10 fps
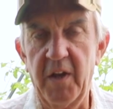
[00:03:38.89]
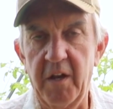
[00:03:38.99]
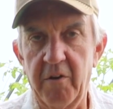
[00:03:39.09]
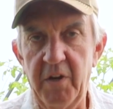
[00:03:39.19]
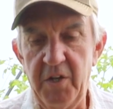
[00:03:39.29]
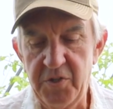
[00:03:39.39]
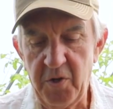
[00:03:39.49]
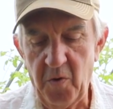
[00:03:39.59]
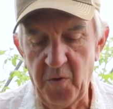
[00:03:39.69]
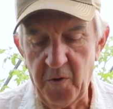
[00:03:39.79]
that green
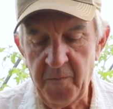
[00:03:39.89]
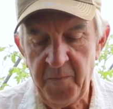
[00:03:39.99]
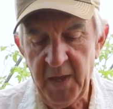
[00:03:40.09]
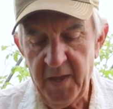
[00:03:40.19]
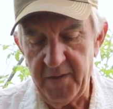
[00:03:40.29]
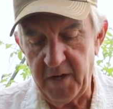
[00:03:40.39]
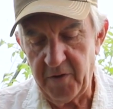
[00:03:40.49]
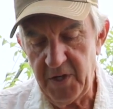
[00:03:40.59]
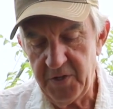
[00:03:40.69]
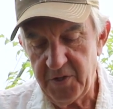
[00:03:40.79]
shoulder. That
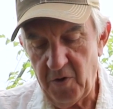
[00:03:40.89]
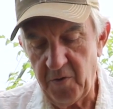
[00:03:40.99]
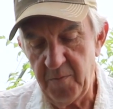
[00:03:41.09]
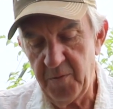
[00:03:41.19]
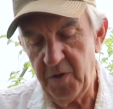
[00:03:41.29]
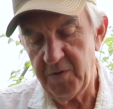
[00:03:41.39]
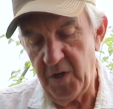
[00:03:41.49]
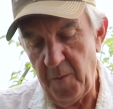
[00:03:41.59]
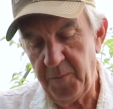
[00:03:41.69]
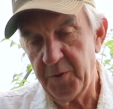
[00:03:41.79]
green shoulder
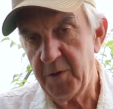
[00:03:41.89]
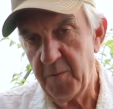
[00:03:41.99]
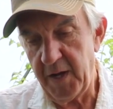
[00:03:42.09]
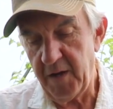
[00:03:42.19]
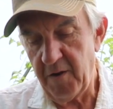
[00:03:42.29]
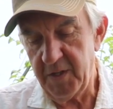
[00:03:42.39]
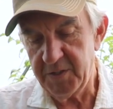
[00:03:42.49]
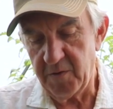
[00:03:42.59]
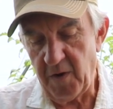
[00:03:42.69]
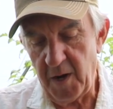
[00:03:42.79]
moves up the tomato
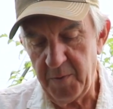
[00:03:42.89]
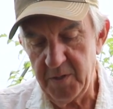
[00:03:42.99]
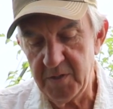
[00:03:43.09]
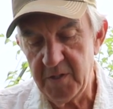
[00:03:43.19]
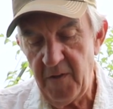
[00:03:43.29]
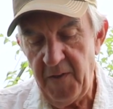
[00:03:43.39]
as it ripens.